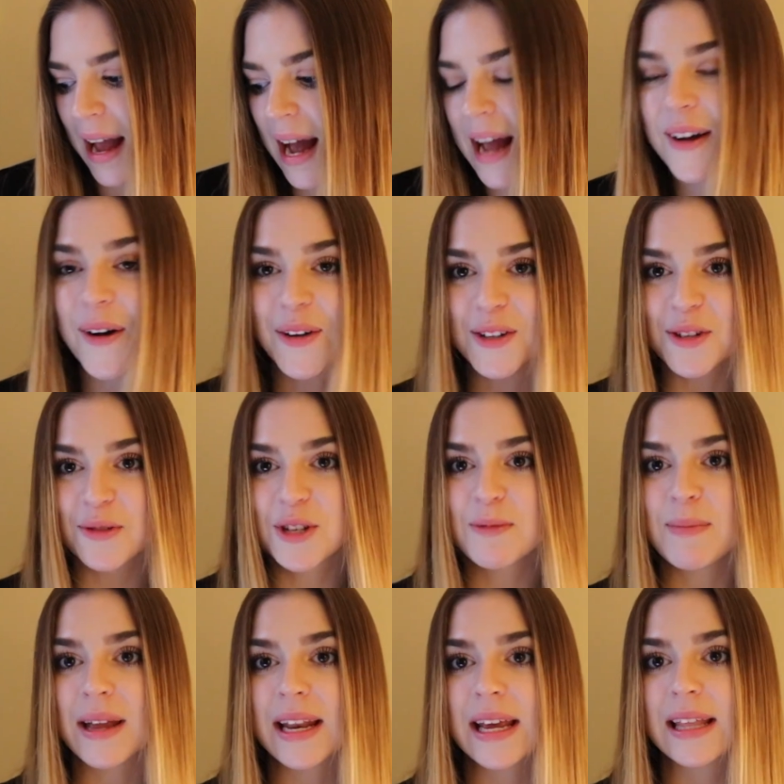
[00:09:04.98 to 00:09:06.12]
I also
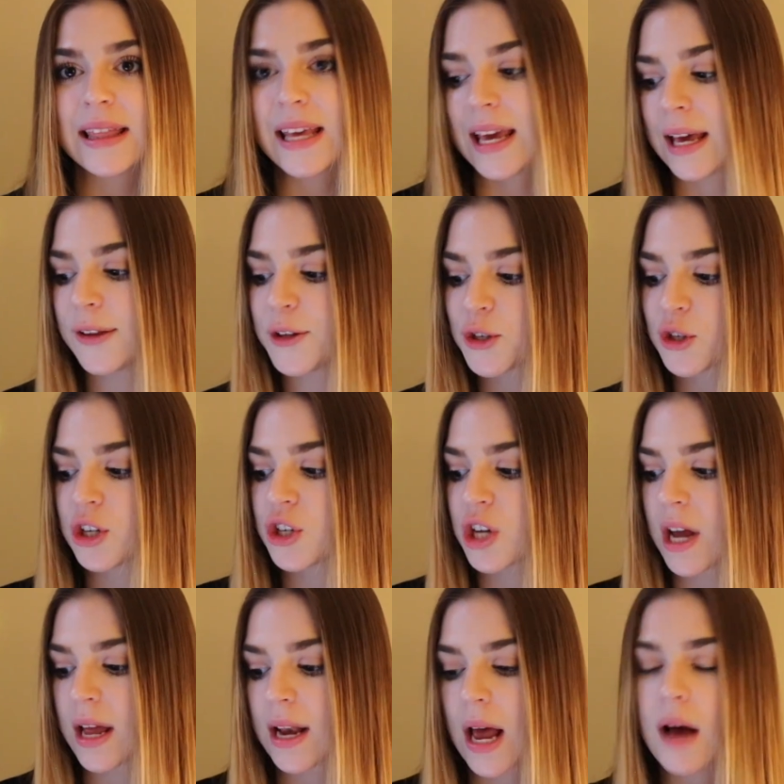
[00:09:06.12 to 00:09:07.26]
submitted the
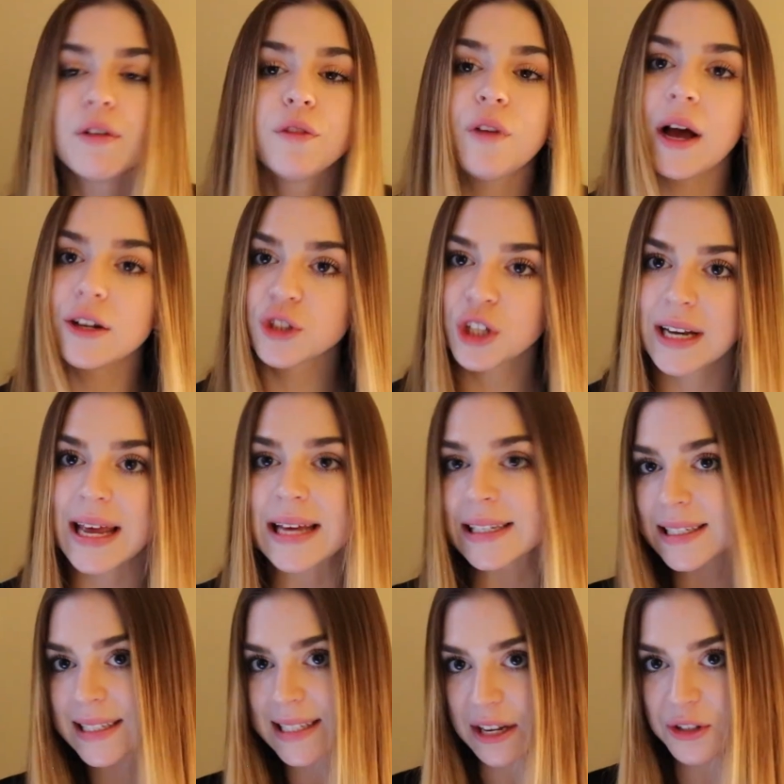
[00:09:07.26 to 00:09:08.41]
illustration of a fashion
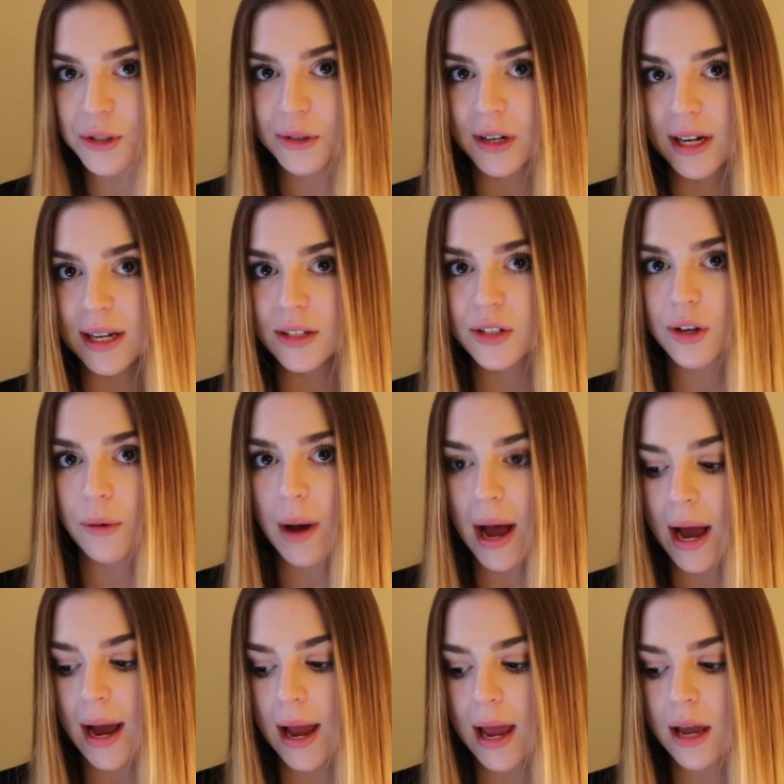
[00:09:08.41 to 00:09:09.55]
accessory. So
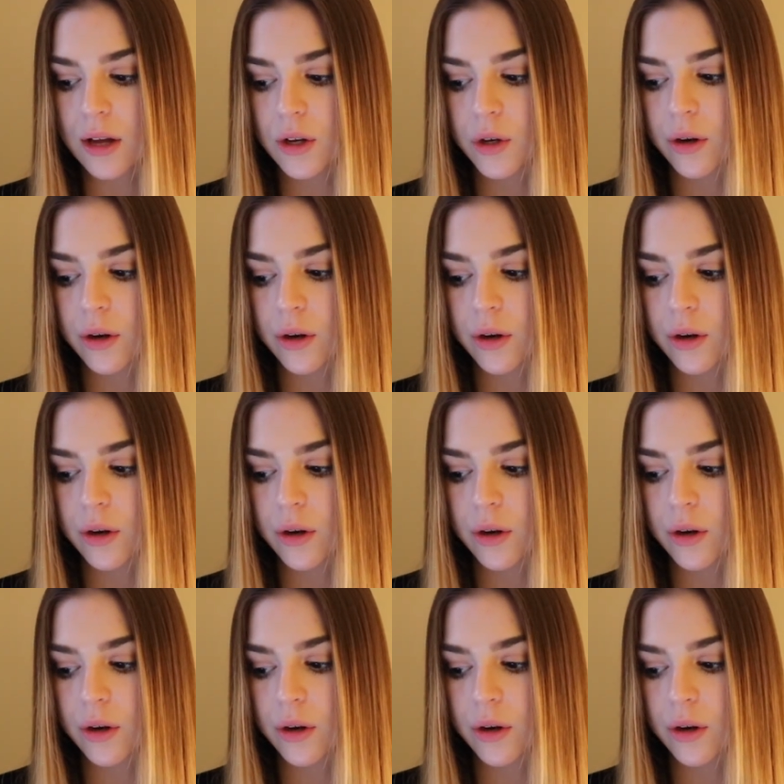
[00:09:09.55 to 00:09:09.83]
I